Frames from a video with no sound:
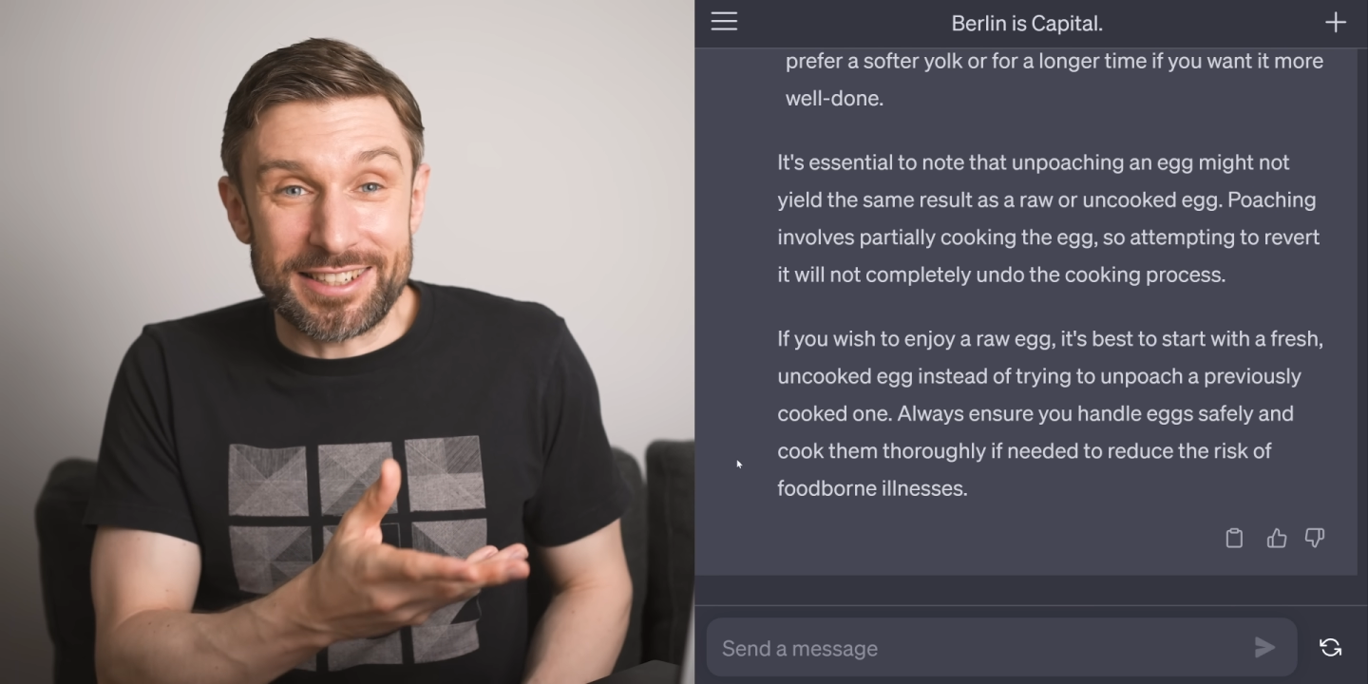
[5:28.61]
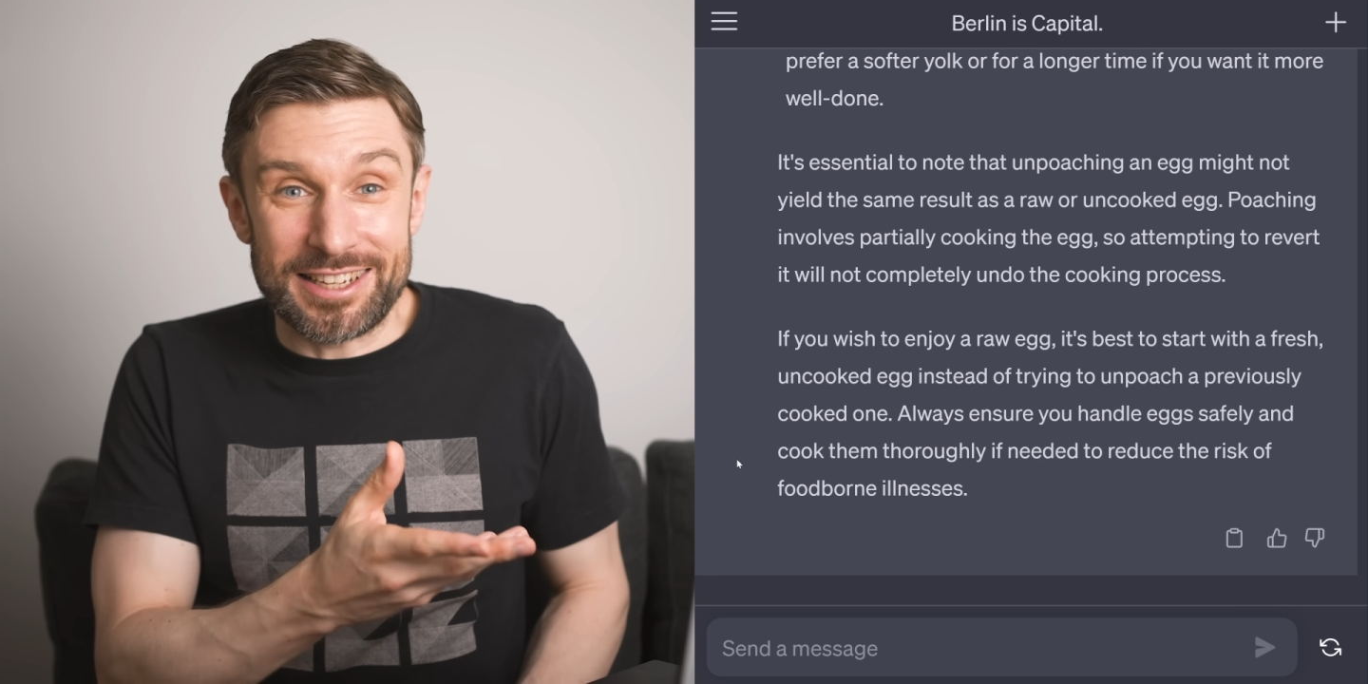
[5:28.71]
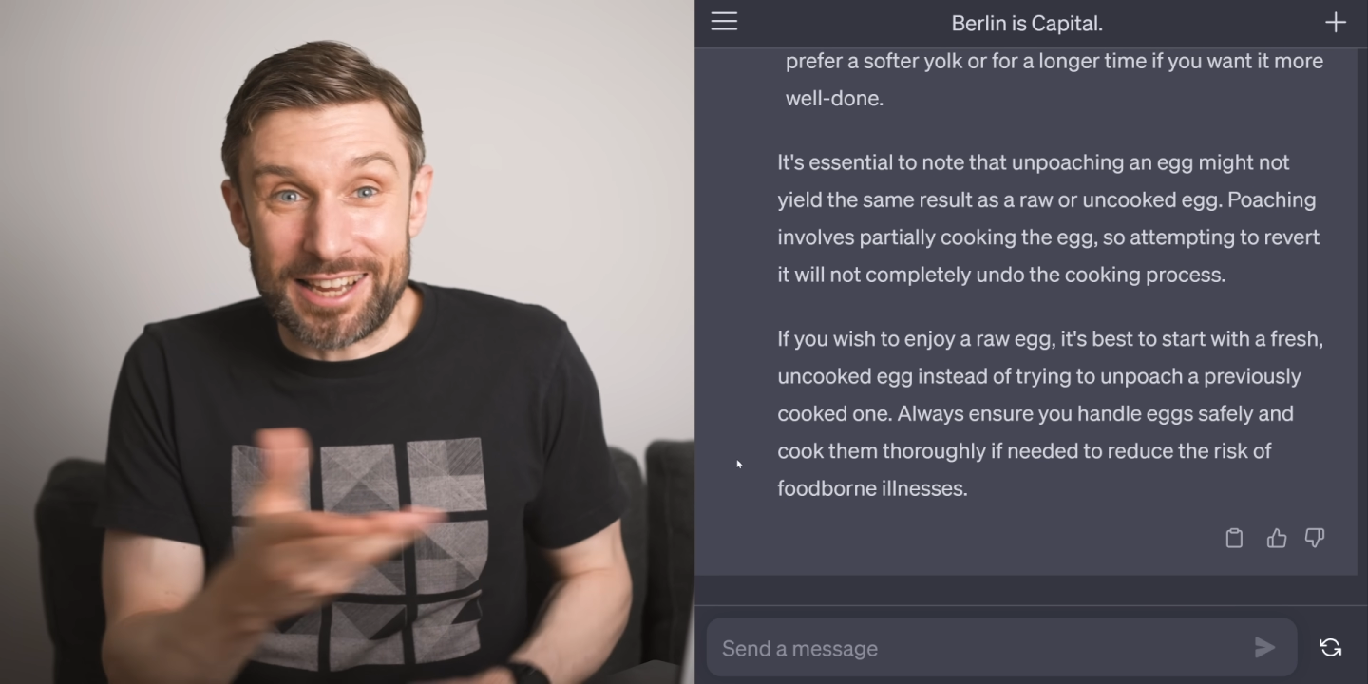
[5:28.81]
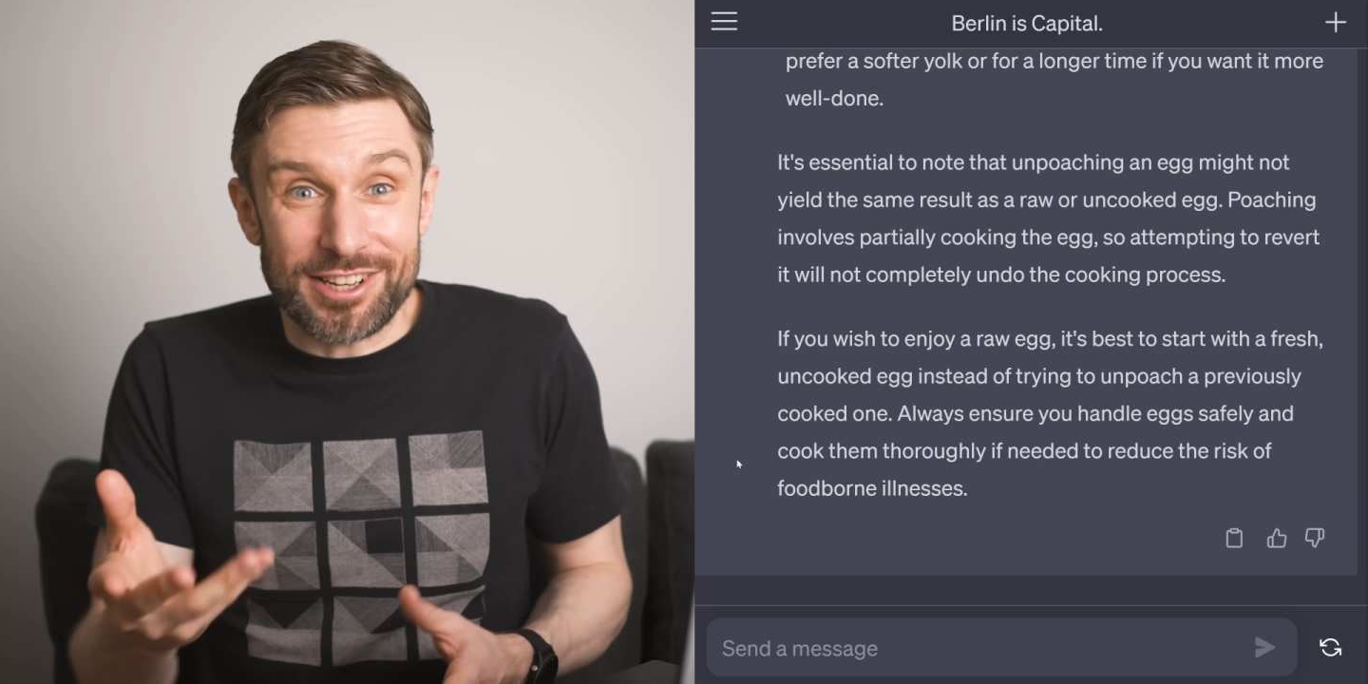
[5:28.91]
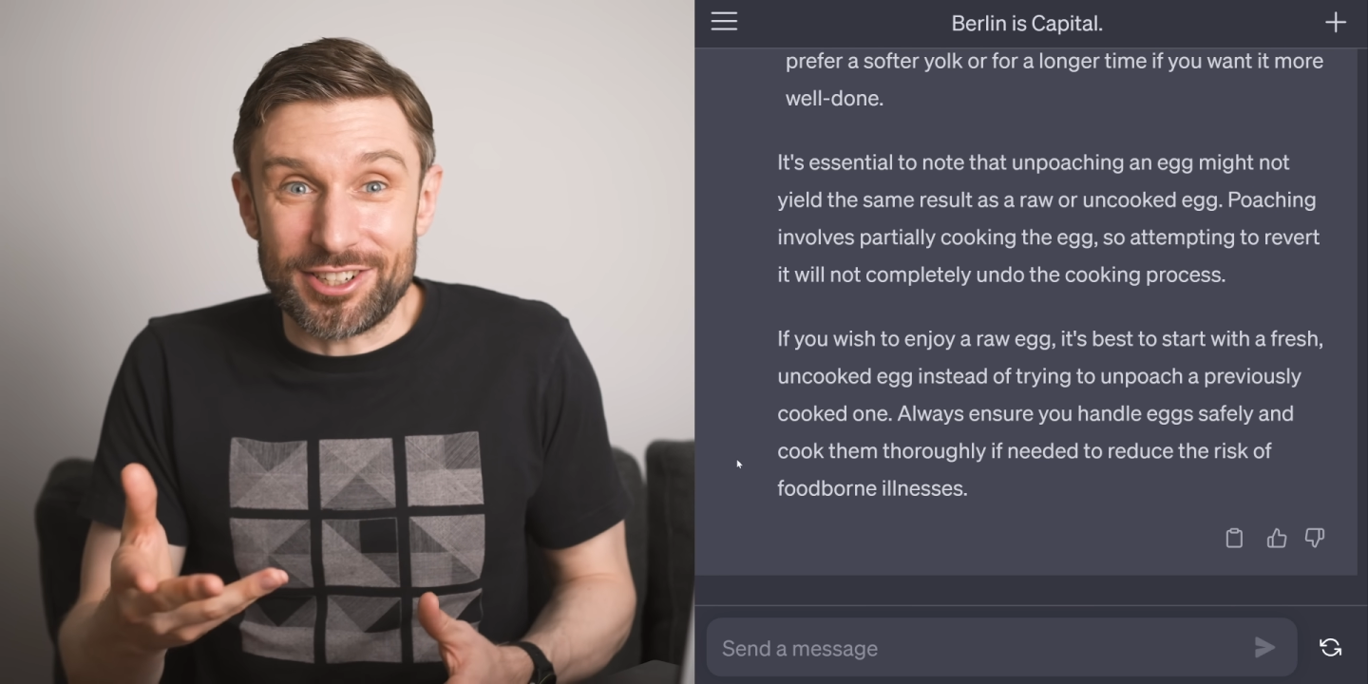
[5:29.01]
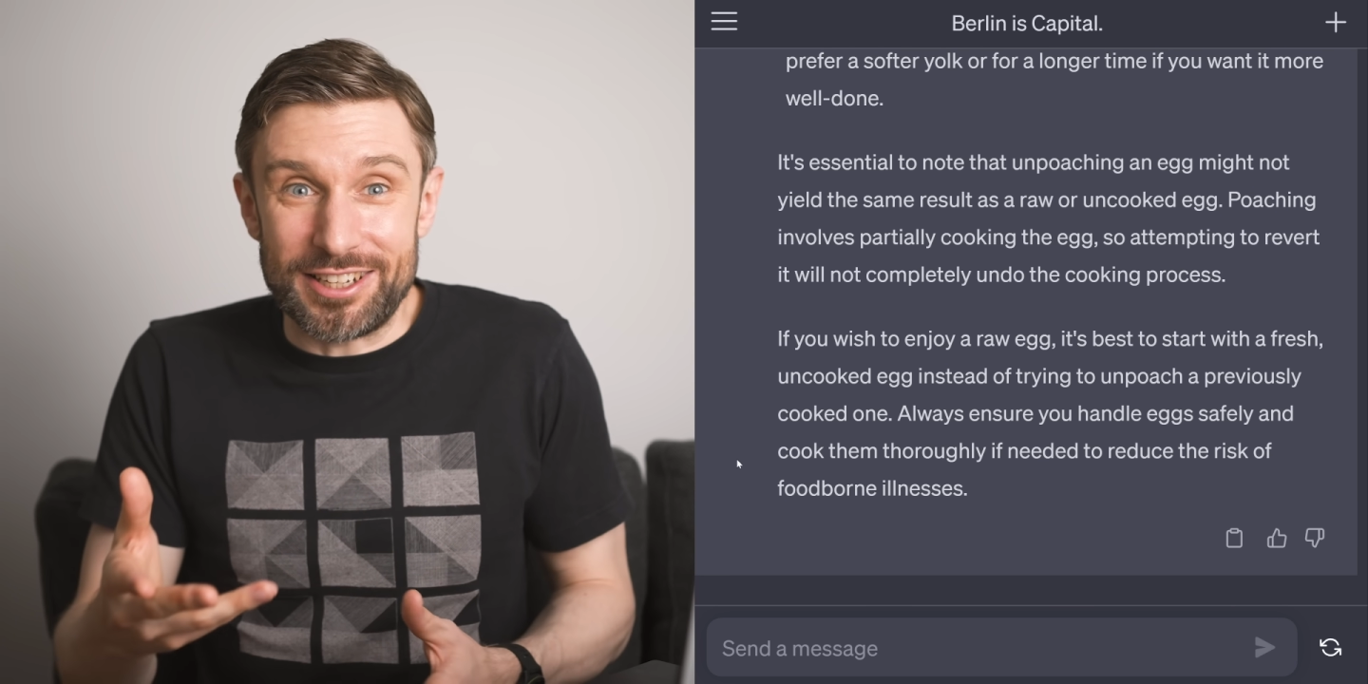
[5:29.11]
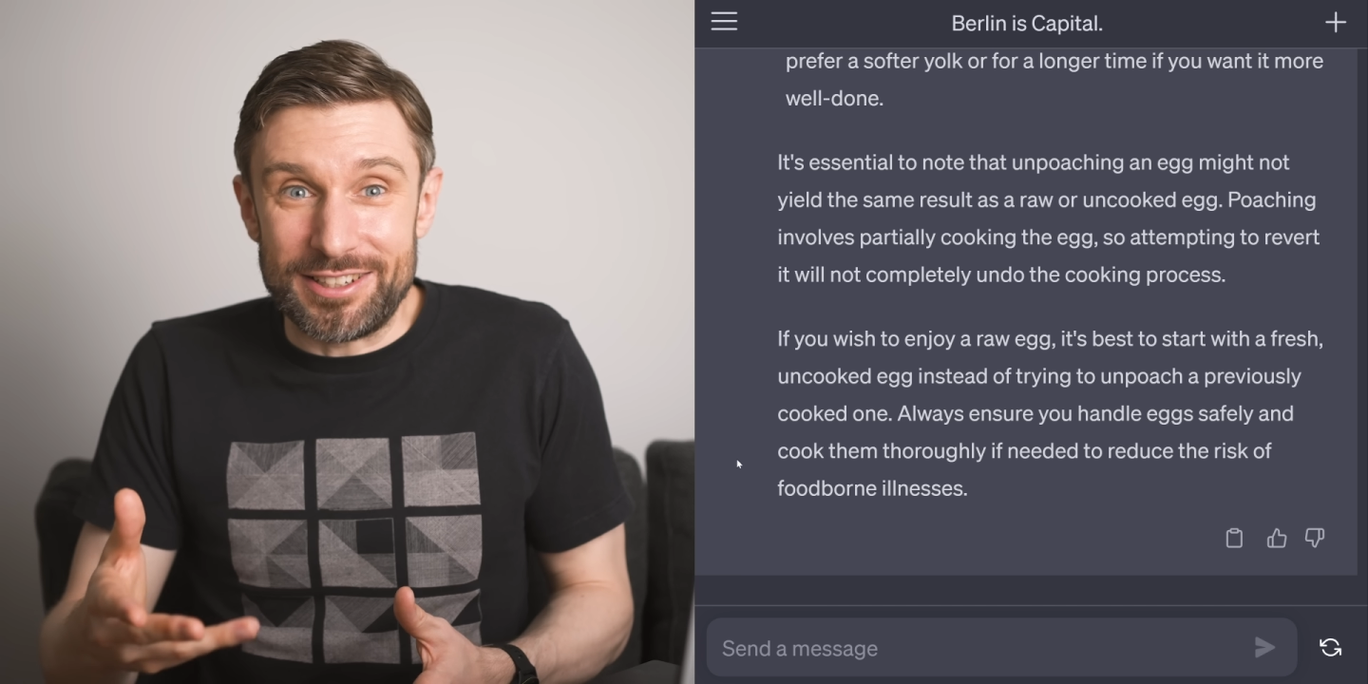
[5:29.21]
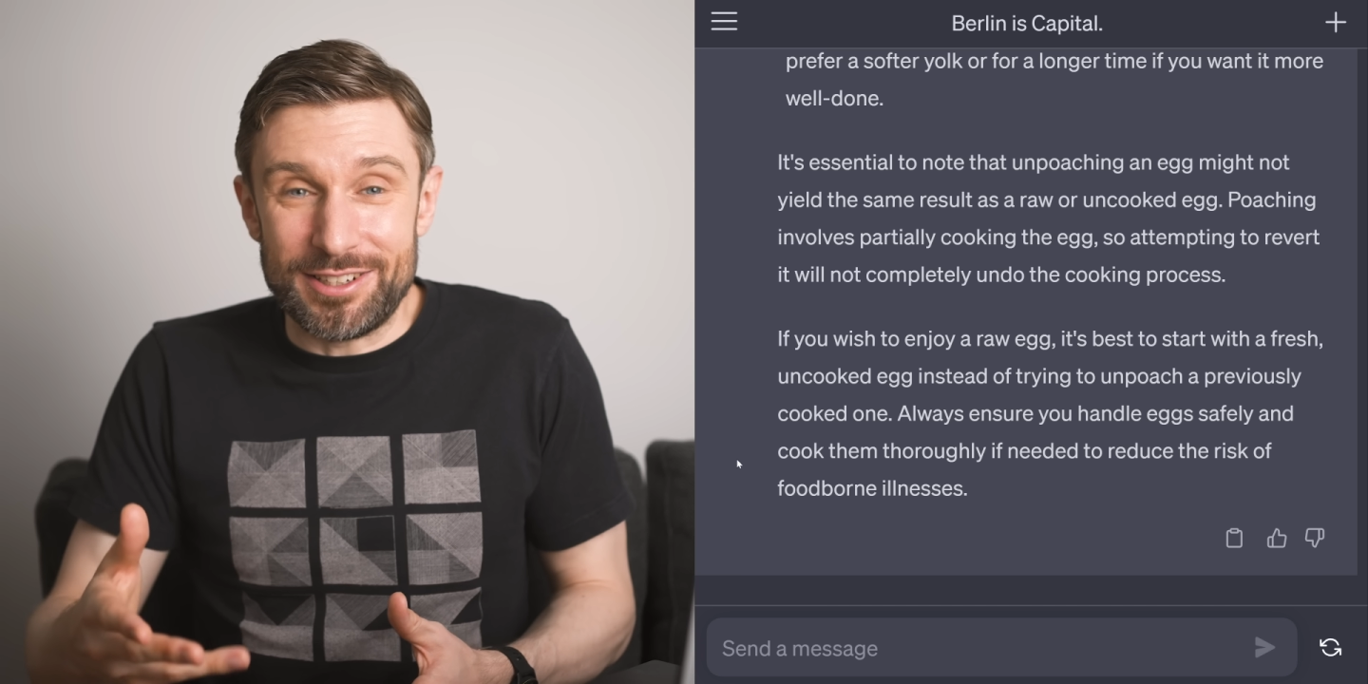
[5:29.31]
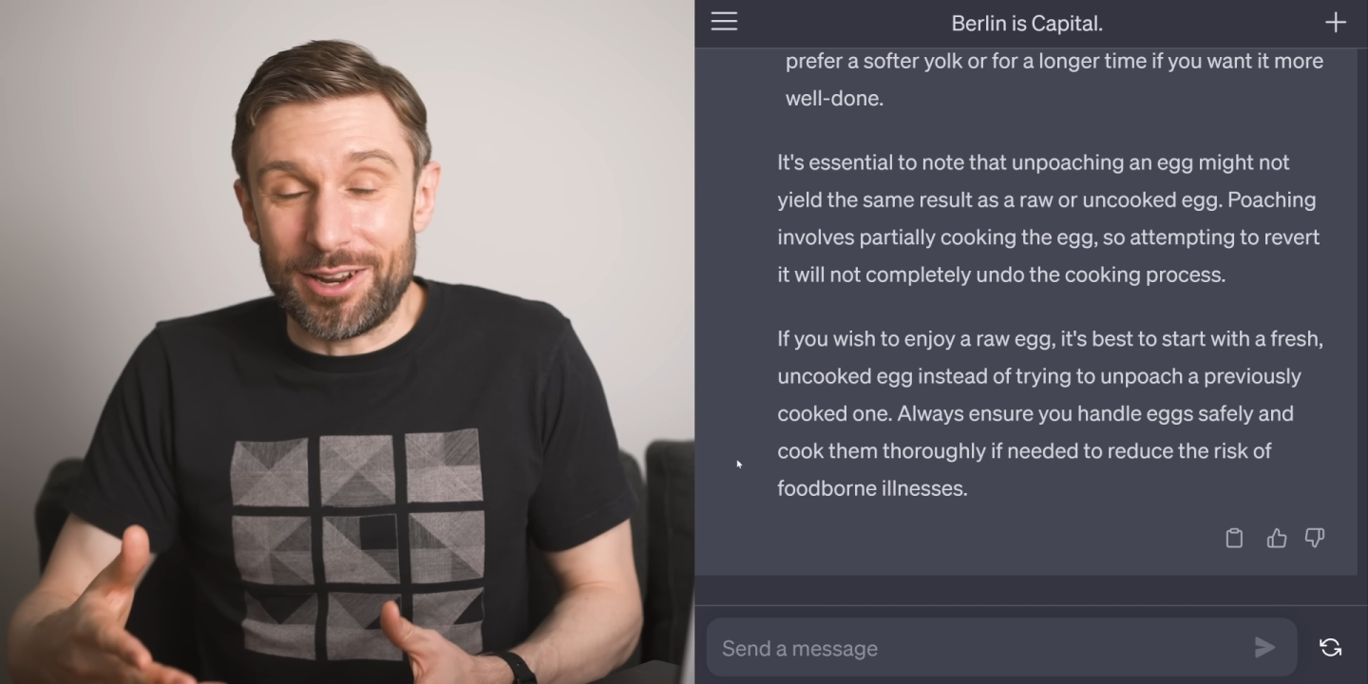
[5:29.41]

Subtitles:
essentially,